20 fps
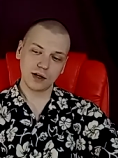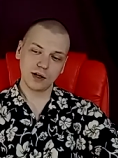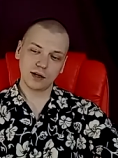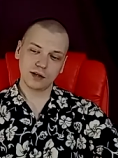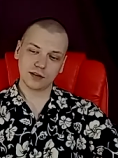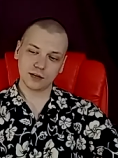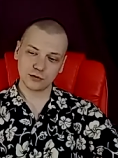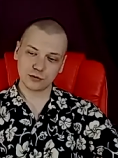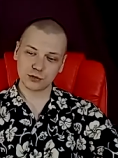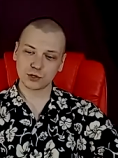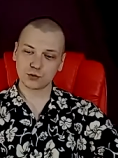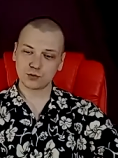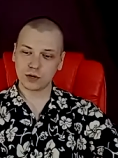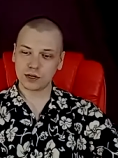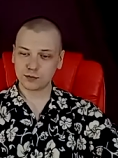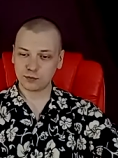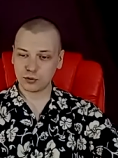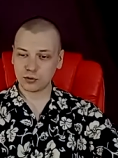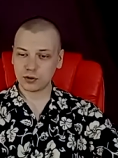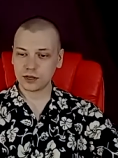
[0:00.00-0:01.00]
there is one
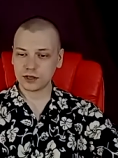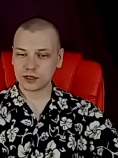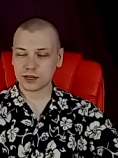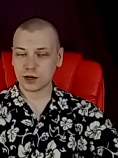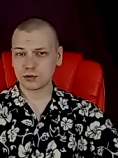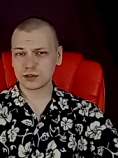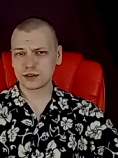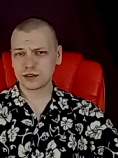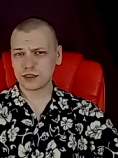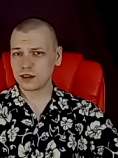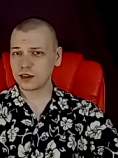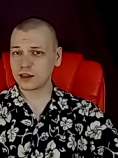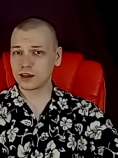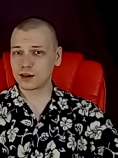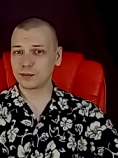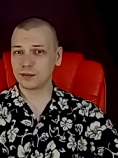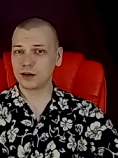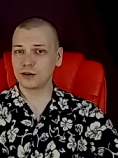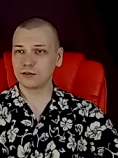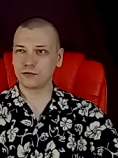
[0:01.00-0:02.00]
point I was thinking
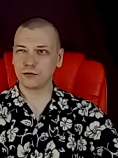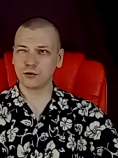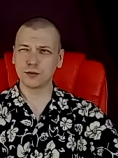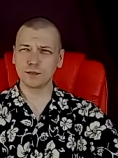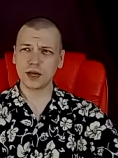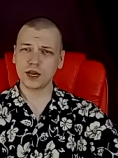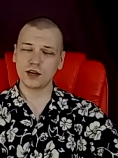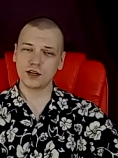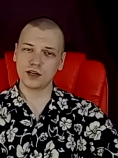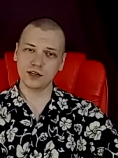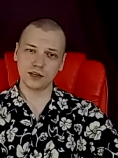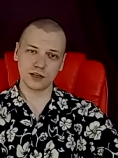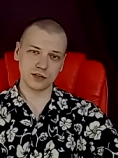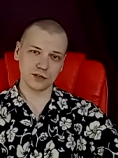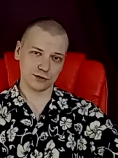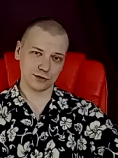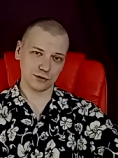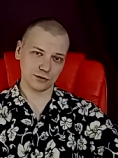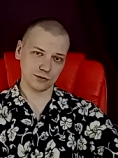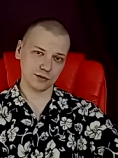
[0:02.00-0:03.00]
about for many years
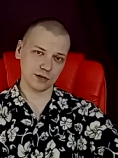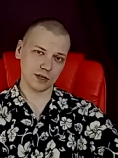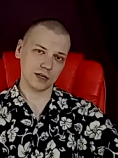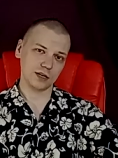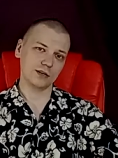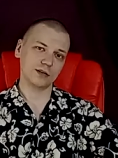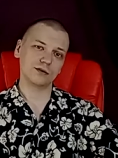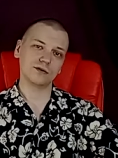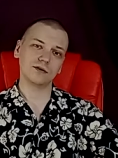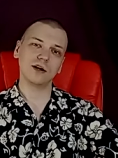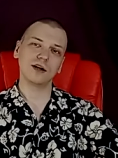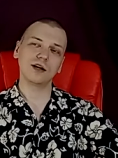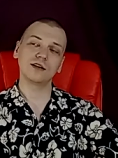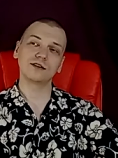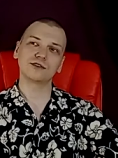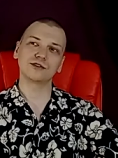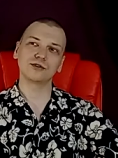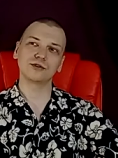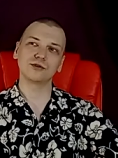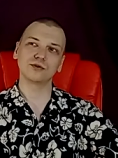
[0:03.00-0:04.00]
already, right?
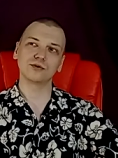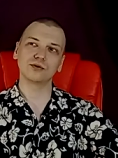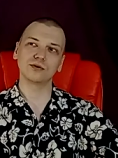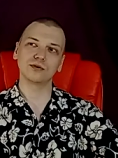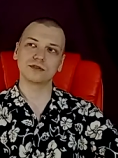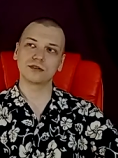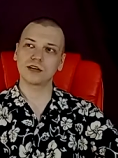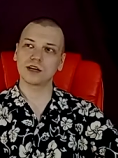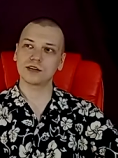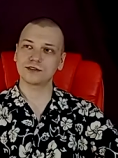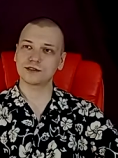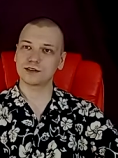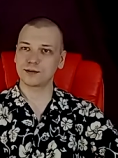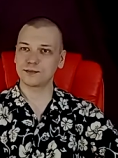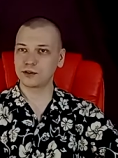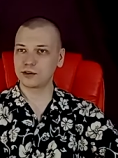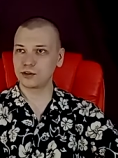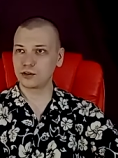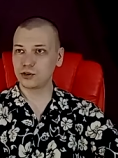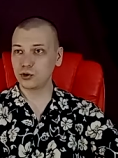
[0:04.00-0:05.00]
So it's not
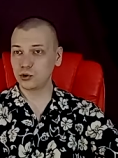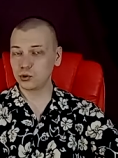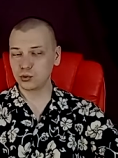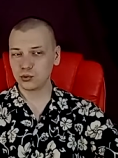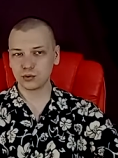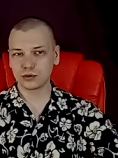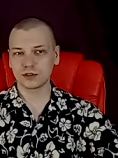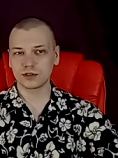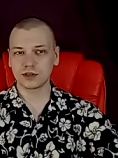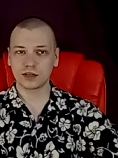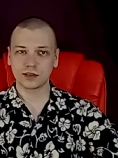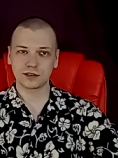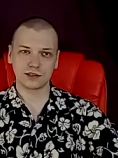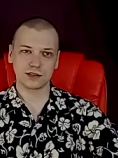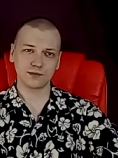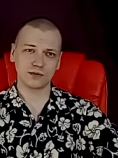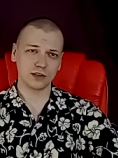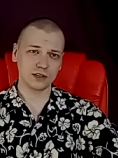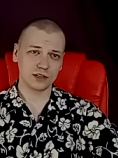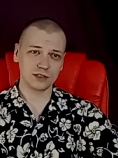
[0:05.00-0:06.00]
something new, it's not
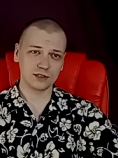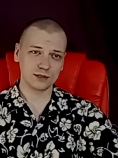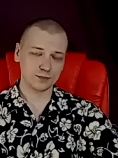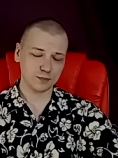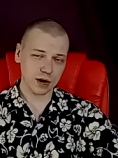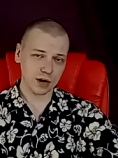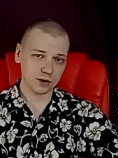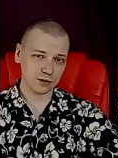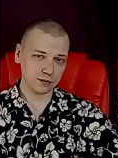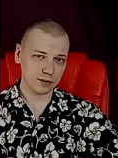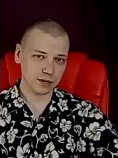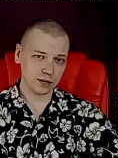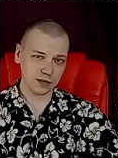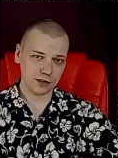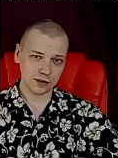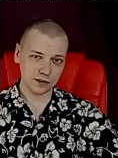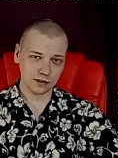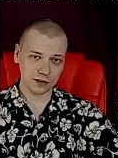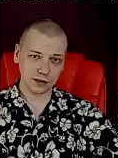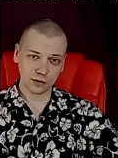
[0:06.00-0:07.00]
something inspired by
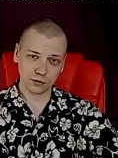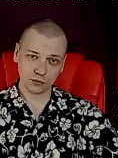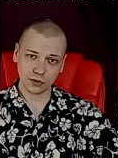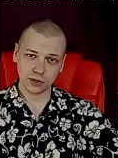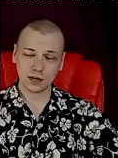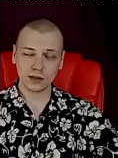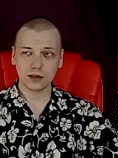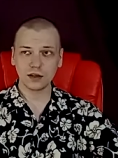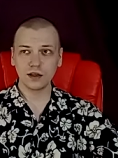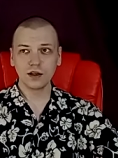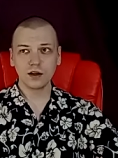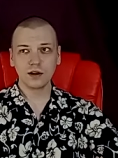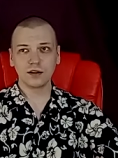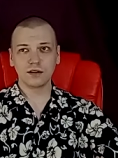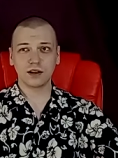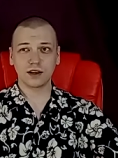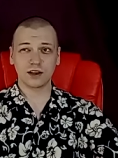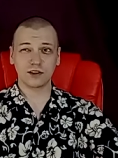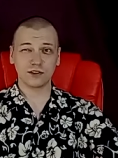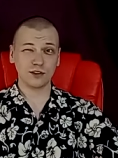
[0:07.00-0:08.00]
anything really.
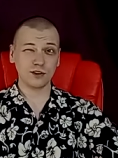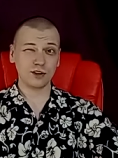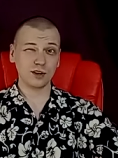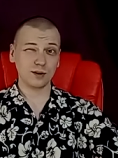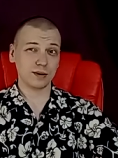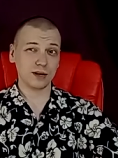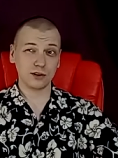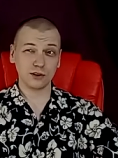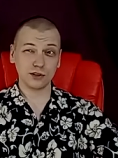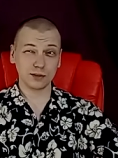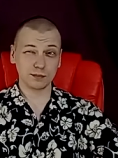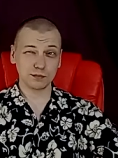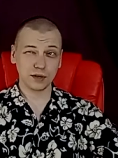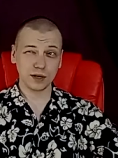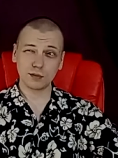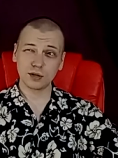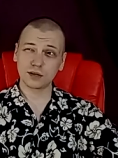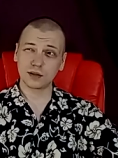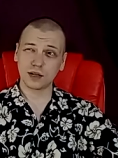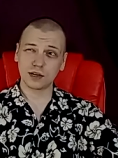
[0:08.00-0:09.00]
Like I thought about it
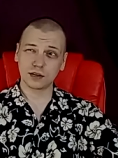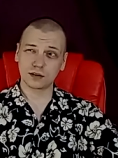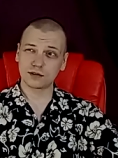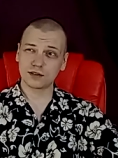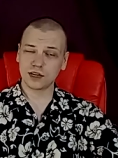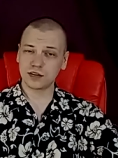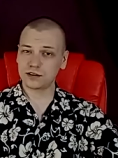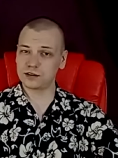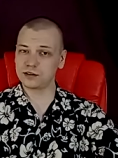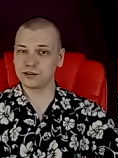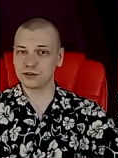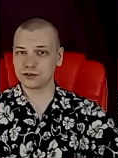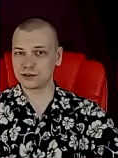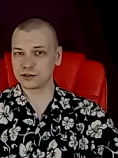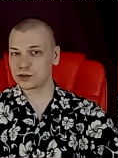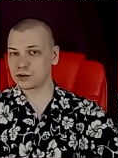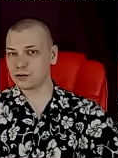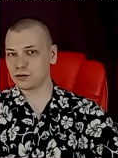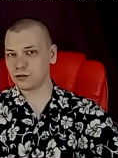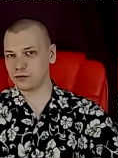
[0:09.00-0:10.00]
maybe like 10 years
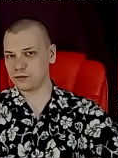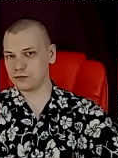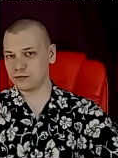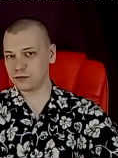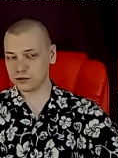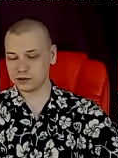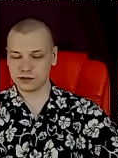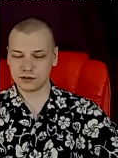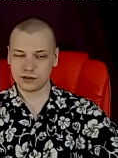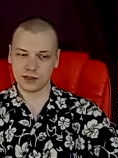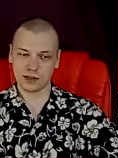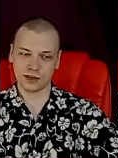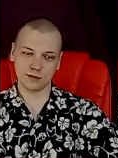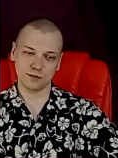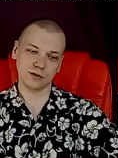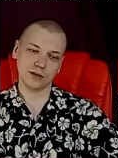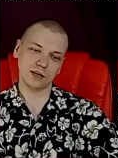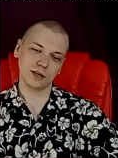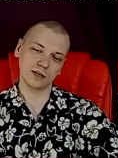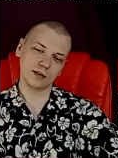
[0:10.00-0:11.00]
ago first time,
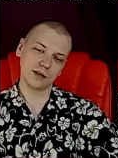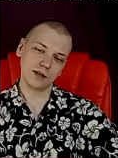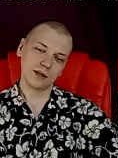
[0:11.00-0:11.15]
right?